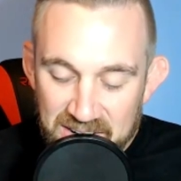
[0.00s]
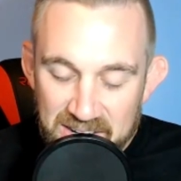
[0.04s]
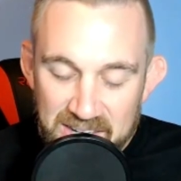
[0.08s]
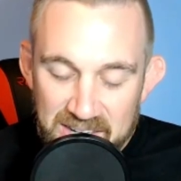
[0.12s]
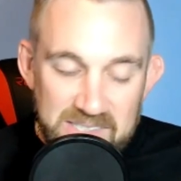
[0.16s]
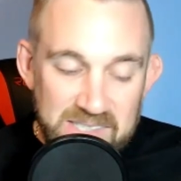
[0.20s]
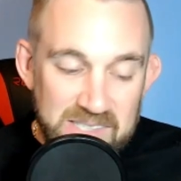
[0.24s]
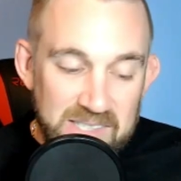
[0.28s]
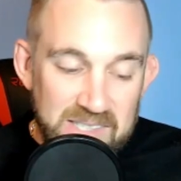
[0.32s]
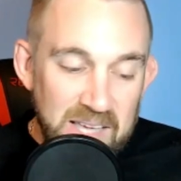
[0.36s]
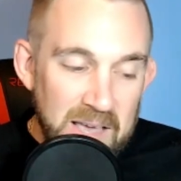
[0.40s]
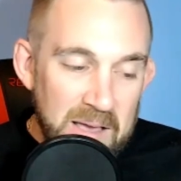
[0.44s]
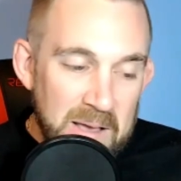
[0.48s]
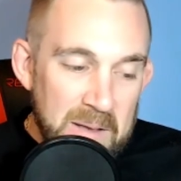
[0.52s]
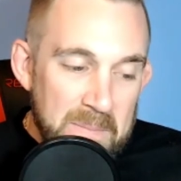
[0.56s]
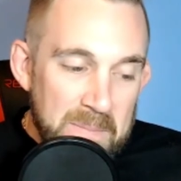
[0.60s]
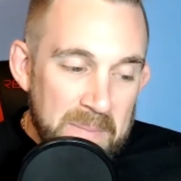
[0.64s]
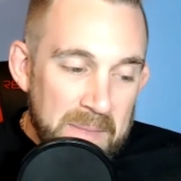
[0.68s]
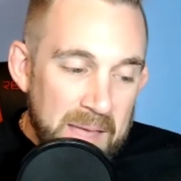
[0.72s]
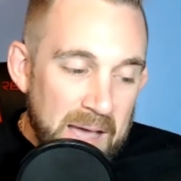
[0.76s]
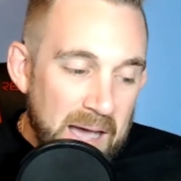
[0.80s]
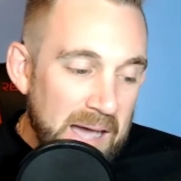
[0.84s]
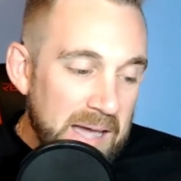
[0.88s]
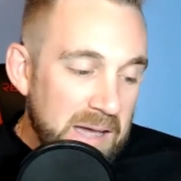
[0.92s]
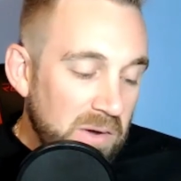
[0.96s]
And it's
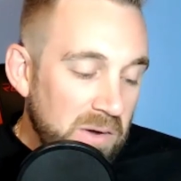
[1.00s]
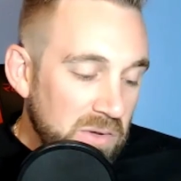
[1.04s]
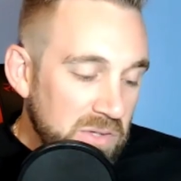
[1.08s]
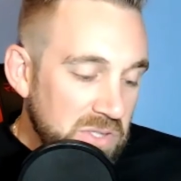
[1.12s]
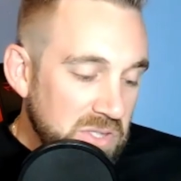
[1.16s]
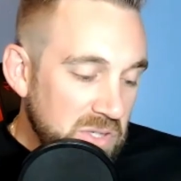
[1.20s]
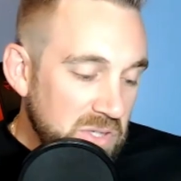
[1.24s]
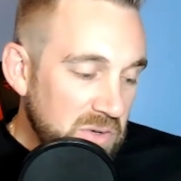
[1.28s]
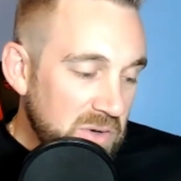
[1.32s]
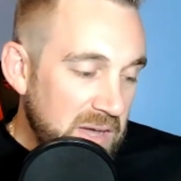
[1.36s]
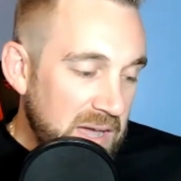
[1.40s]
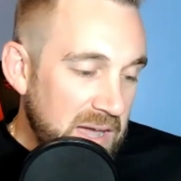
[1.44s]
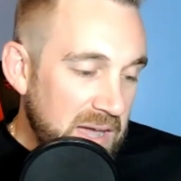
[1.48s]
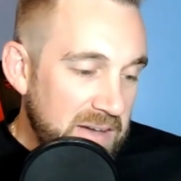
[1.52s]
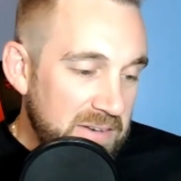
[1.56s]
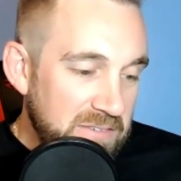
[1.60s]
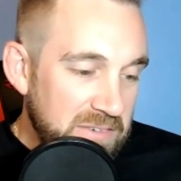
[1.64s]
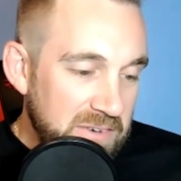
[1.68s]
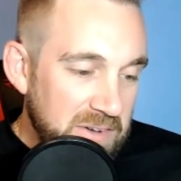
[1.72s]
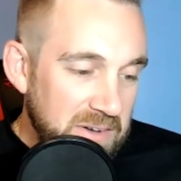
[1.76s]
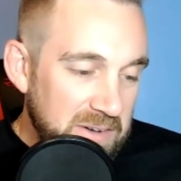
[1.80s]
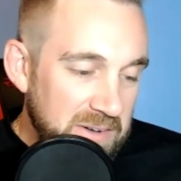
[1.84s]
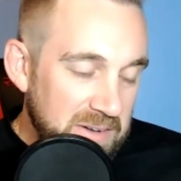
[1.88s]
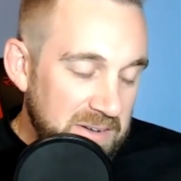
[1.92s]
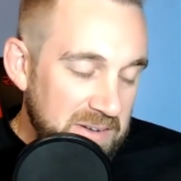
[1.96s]
I also have
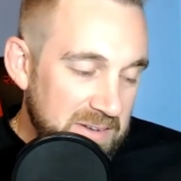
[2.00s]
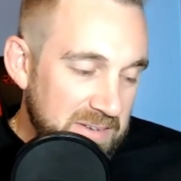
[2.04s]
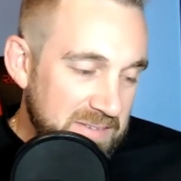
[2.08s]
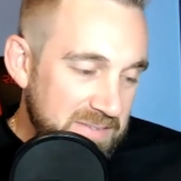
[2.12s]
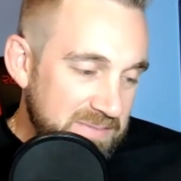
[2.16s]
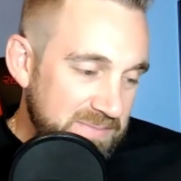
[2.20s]
a